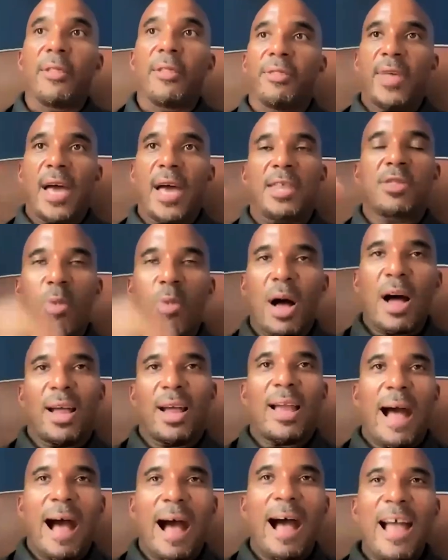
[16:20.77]
That's
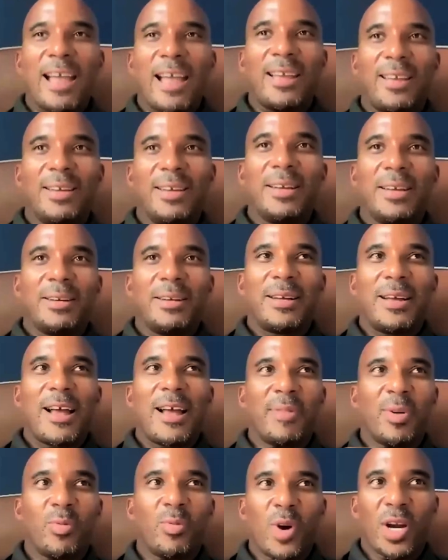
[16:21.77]
why I
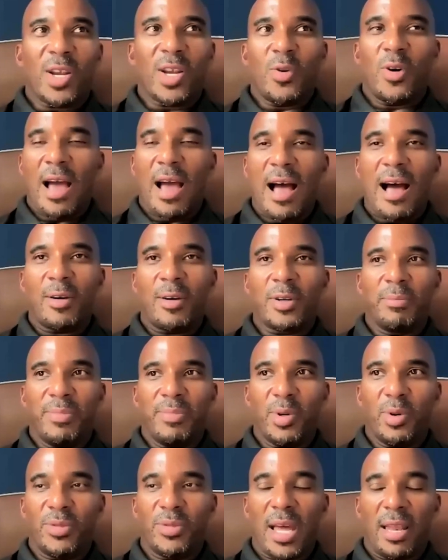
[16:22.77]
have been working on how to
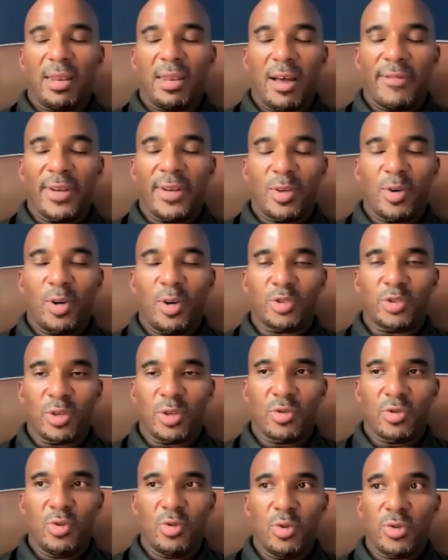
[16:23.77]
build that loving culture in
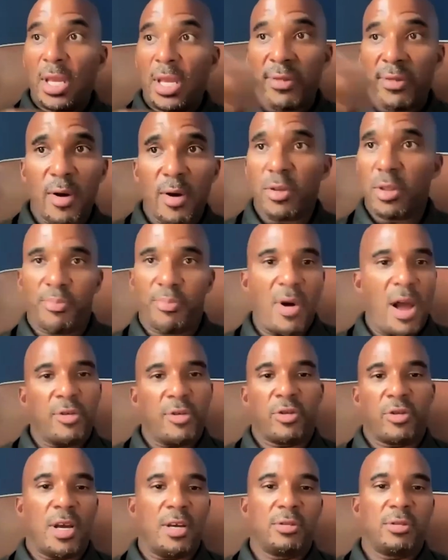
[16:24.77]
schools. And there's a
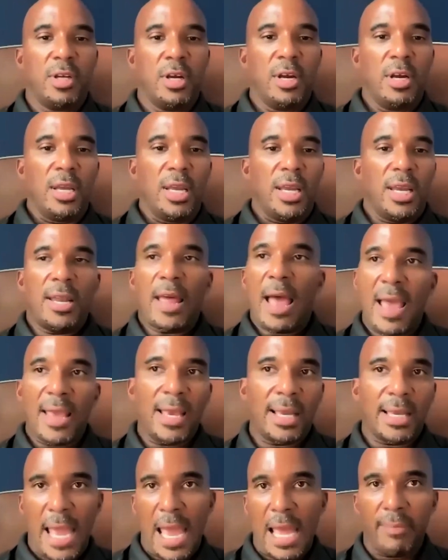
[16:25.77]
process.
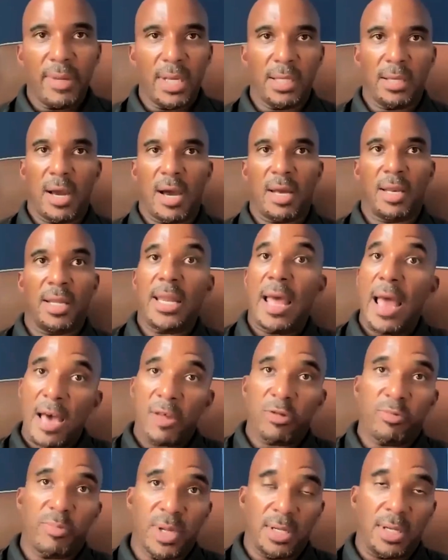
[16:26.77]
It can be done. It
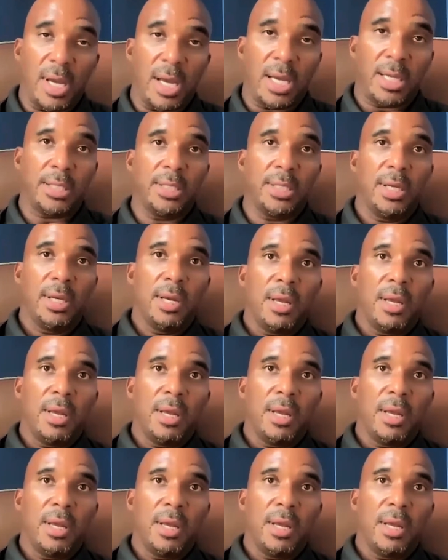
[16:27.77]
has been done.